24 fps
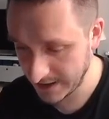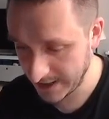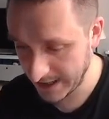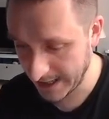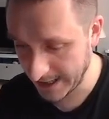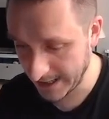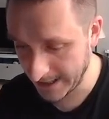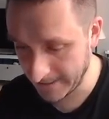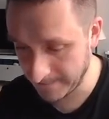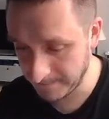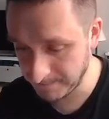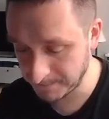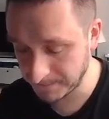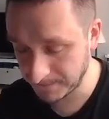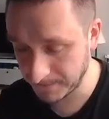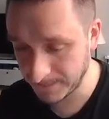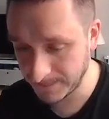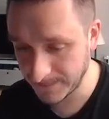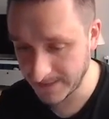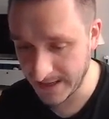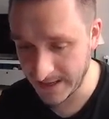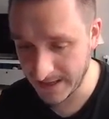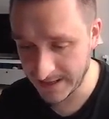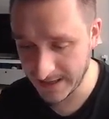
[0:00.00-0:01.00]

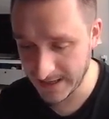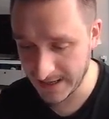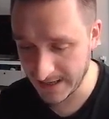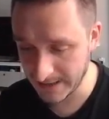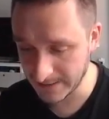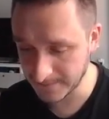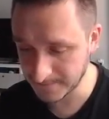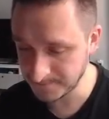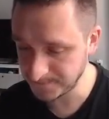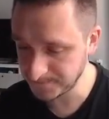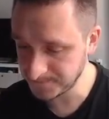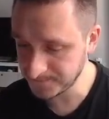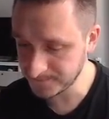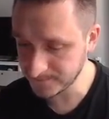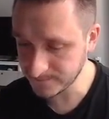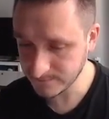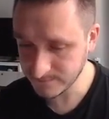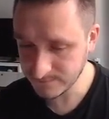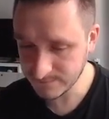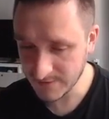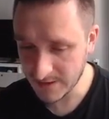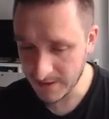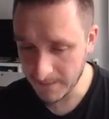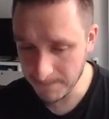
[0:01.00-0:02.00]
Then again,
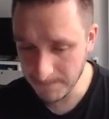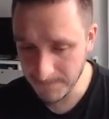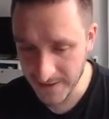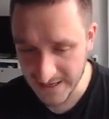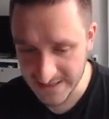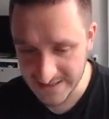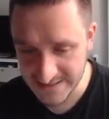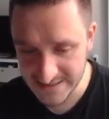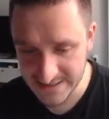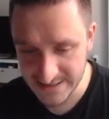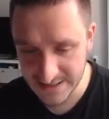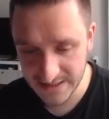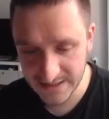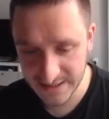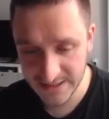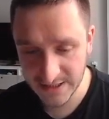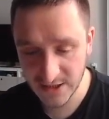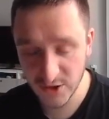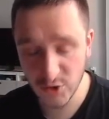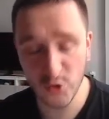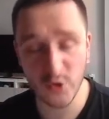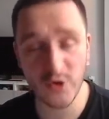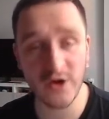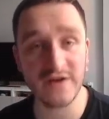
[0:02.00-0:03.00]

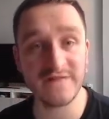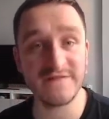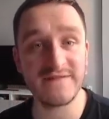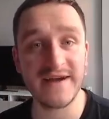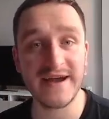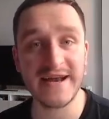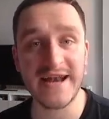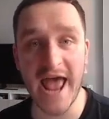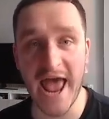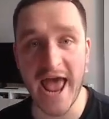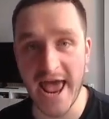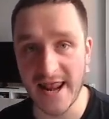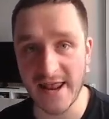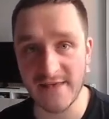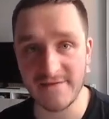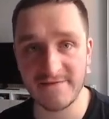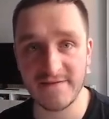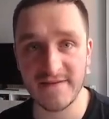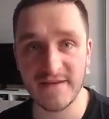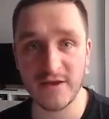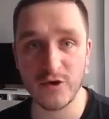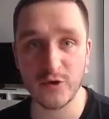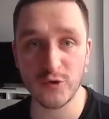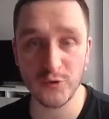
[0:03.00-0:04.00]
basically you can find
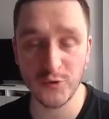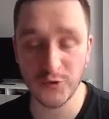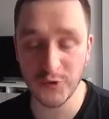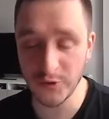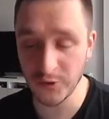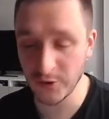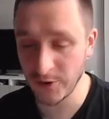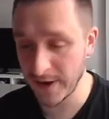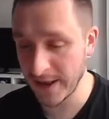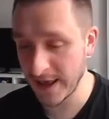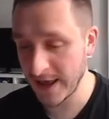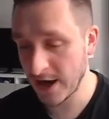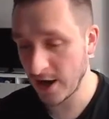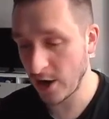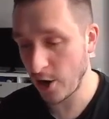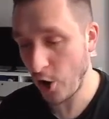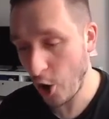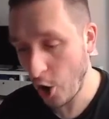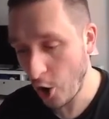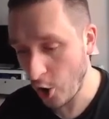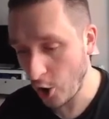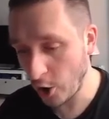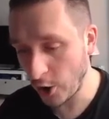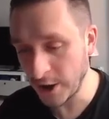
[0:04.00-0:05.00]
anything on Dune.
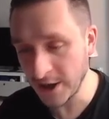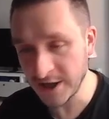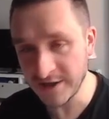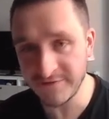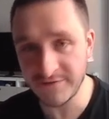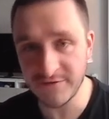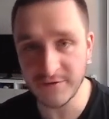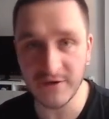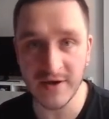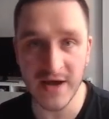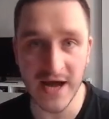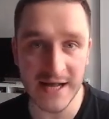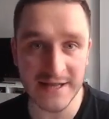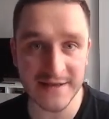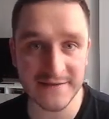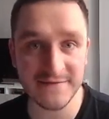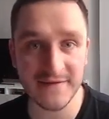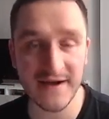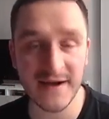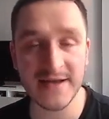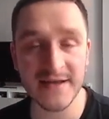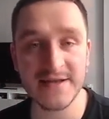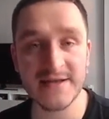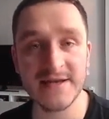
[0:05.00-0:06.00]
Or if you can't
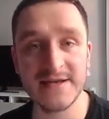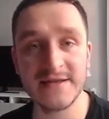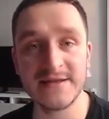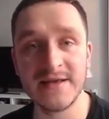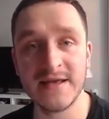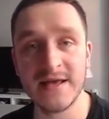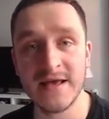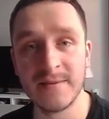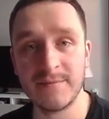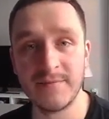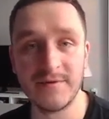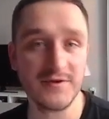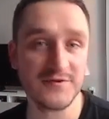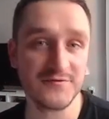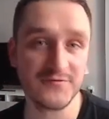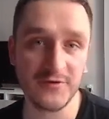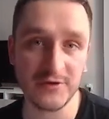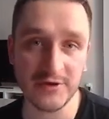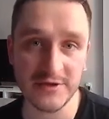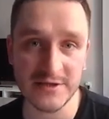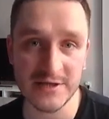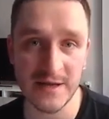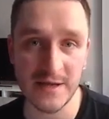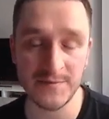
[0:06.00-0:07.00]
find it, because for
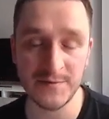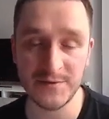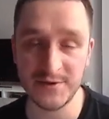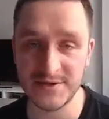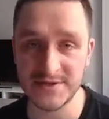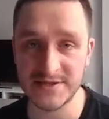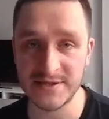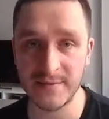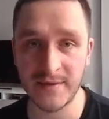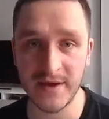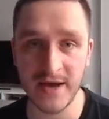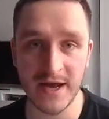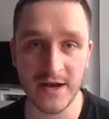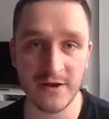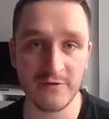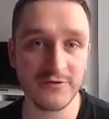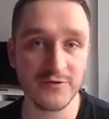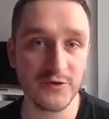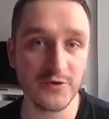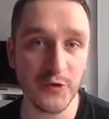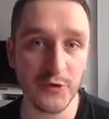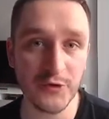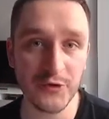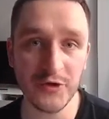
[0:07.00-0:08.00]
example, there's some kind of a
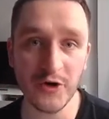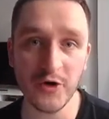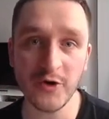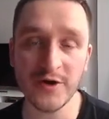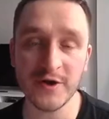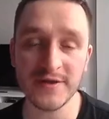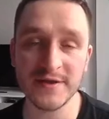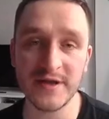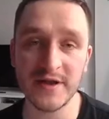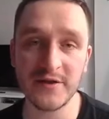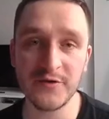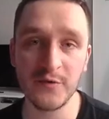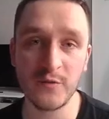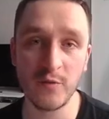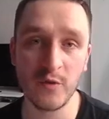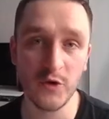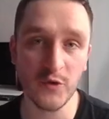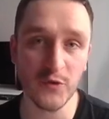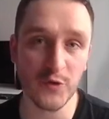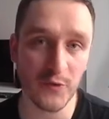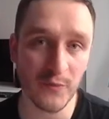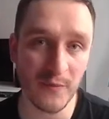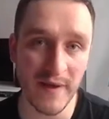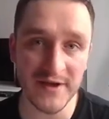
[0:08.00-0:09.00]
new token that you
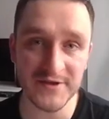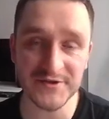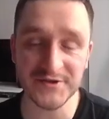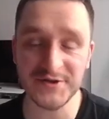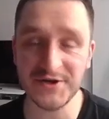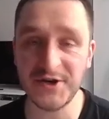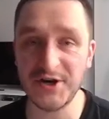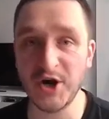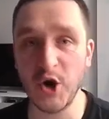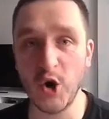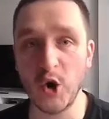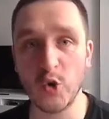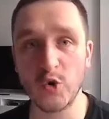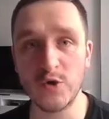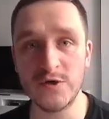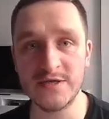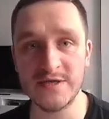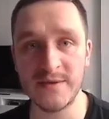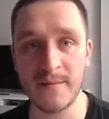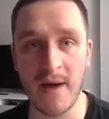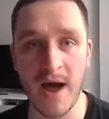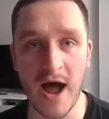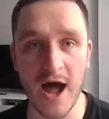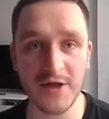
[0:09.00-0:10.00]
want to measure or
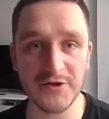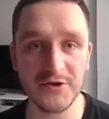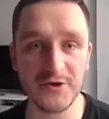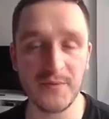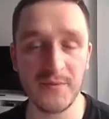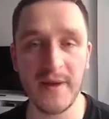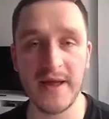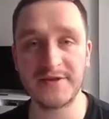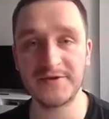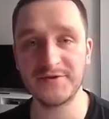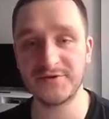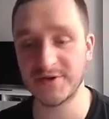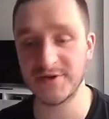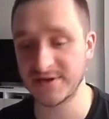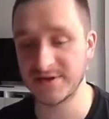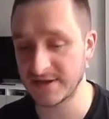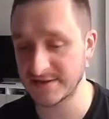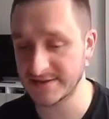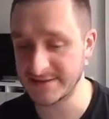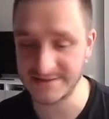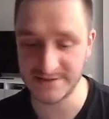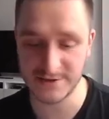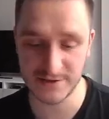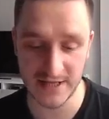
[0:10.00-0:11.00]
some other metric
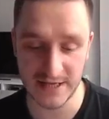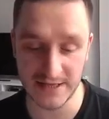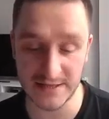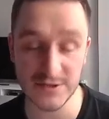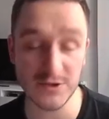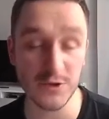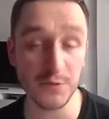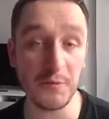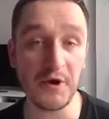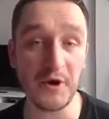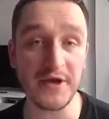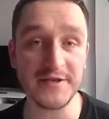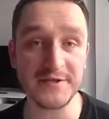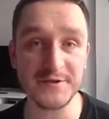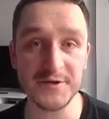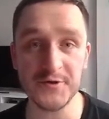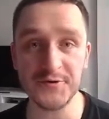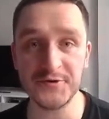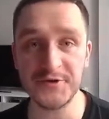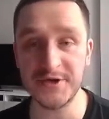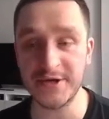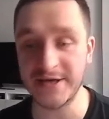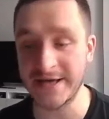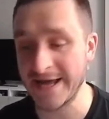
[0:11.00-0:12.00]
that's like super
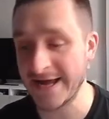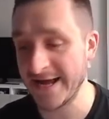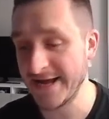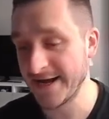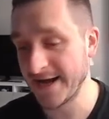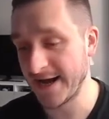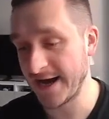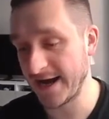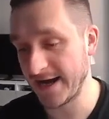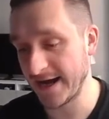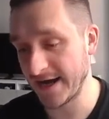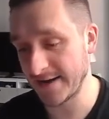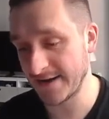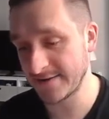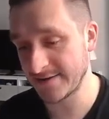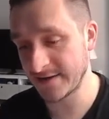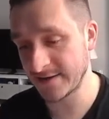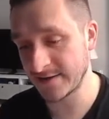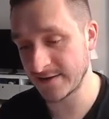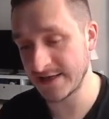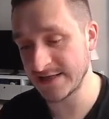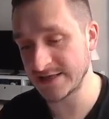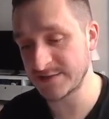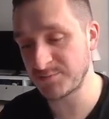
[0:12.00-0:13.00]
exotic,
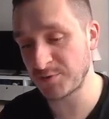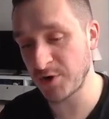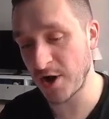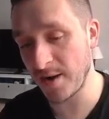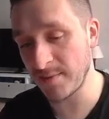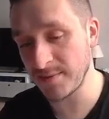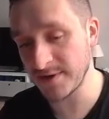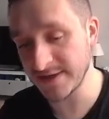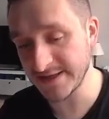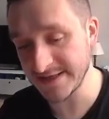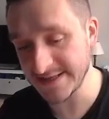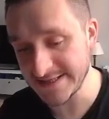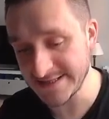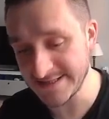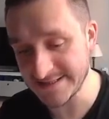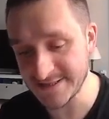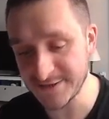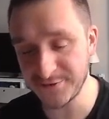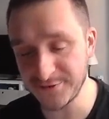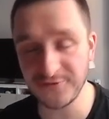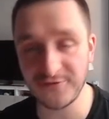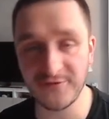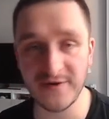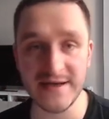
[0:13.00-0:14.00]
then it's probably
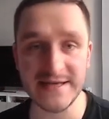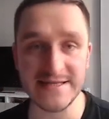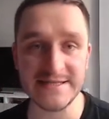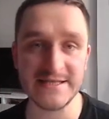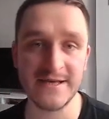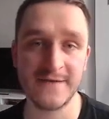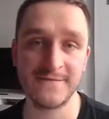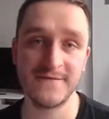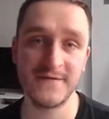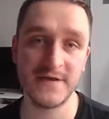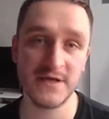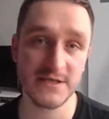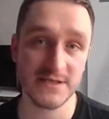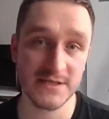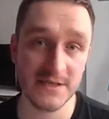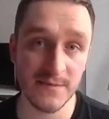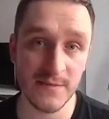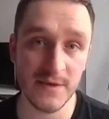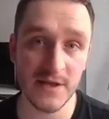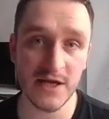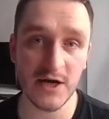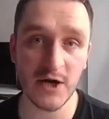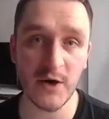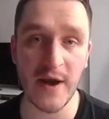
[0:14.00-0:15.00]
easy to find something
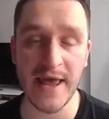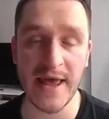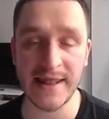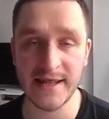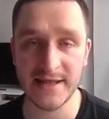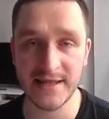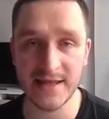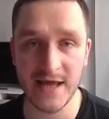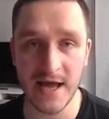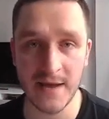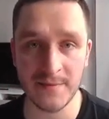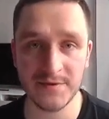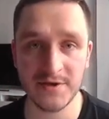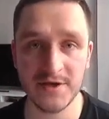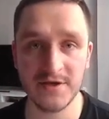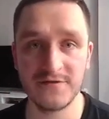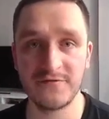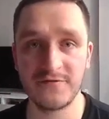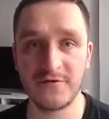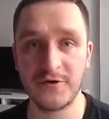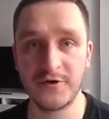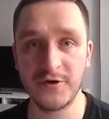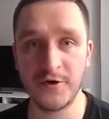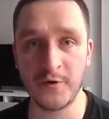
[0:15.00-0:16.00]
similar and adapt it
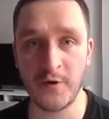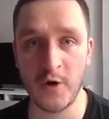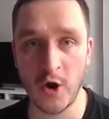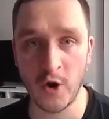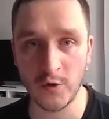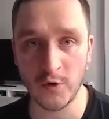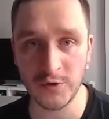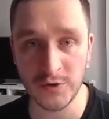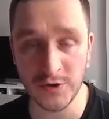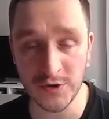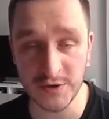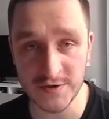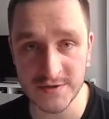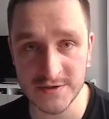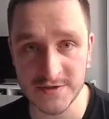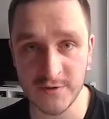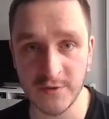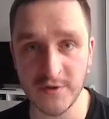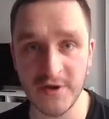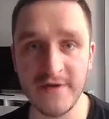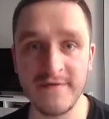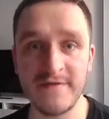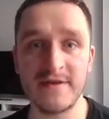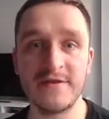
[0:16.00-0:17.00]
for your own use.
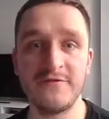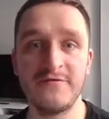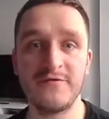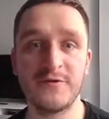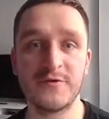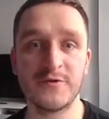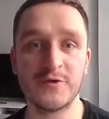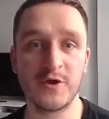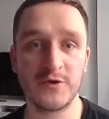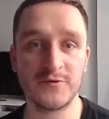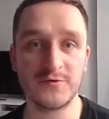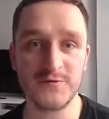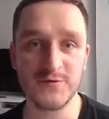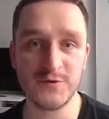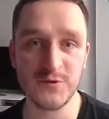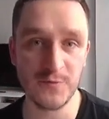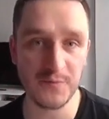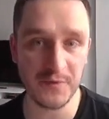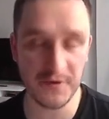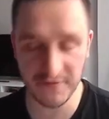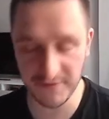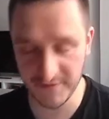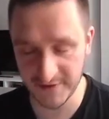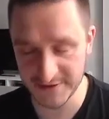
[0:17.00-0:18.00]
So even if you're not
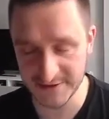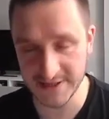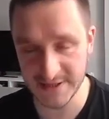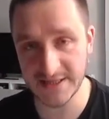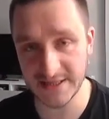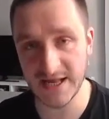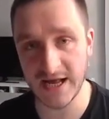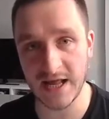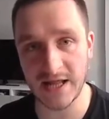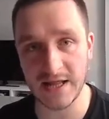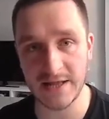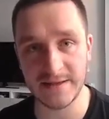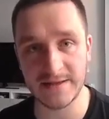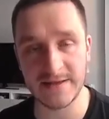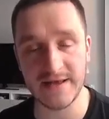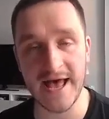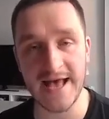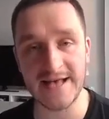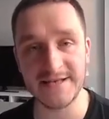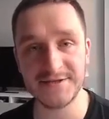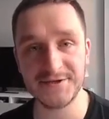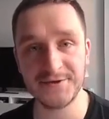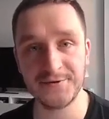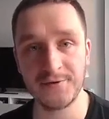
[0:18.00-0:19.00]
super versatile in
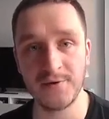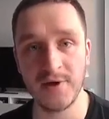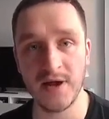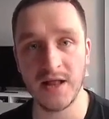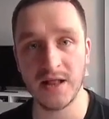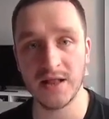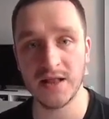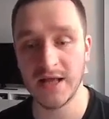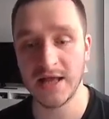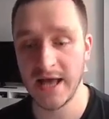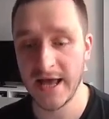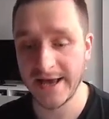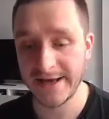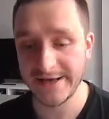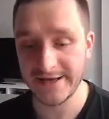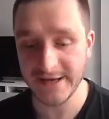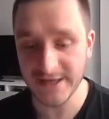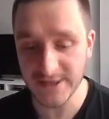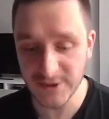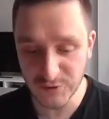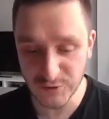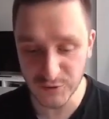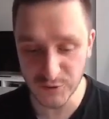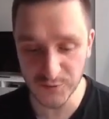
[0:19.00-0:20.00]
SQL,
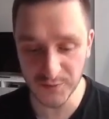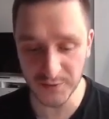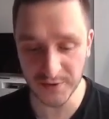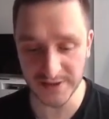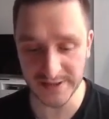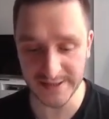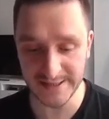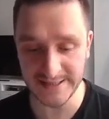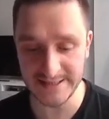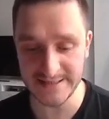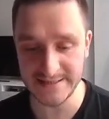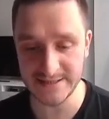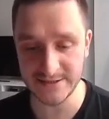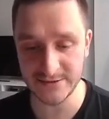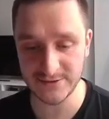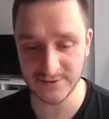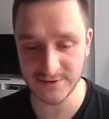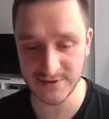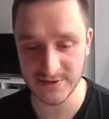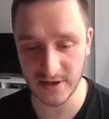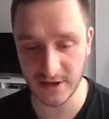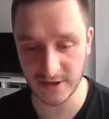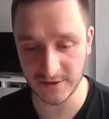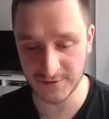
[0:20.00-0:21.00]
it should be easy to
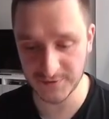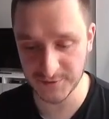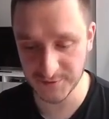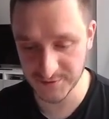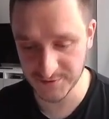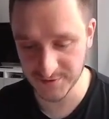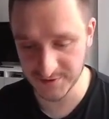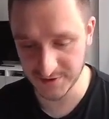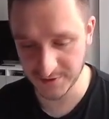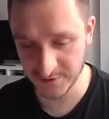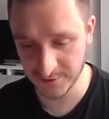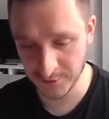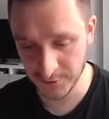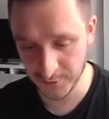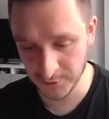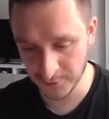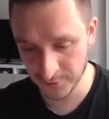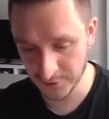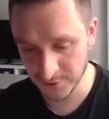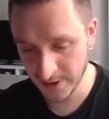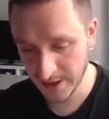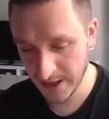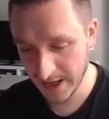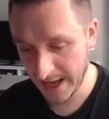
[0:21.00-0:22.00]
start using
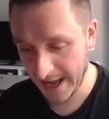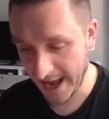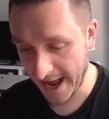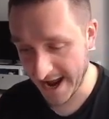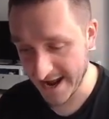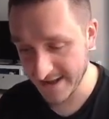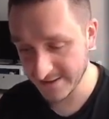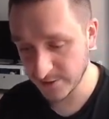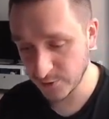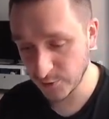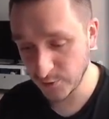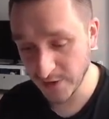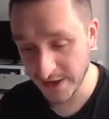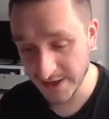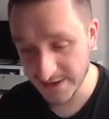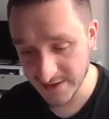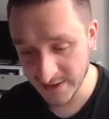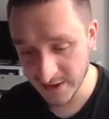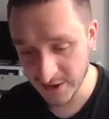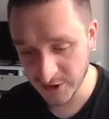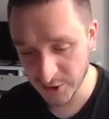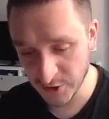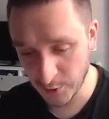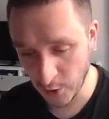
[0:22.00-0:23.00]
Dune and
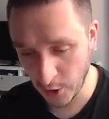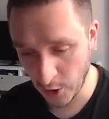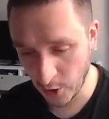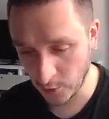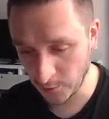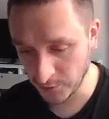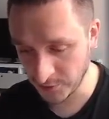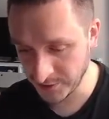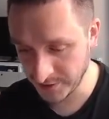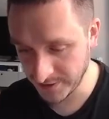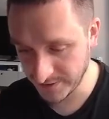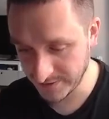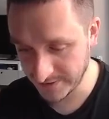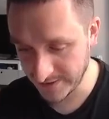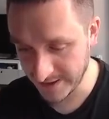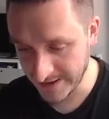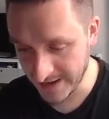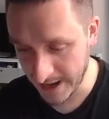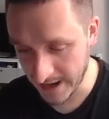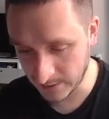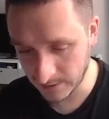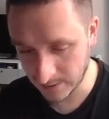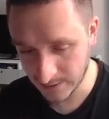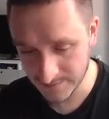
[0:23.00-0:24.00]
creating your own
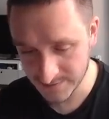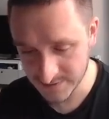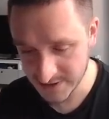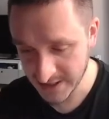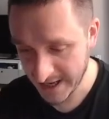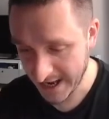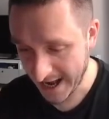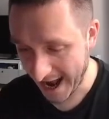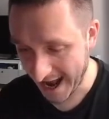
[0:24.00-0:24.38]
diagrams.